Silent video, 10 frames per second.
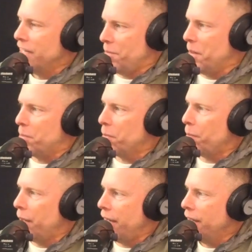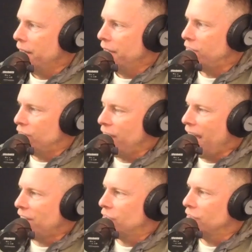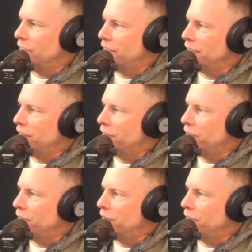They make people pay. It's a tax, basically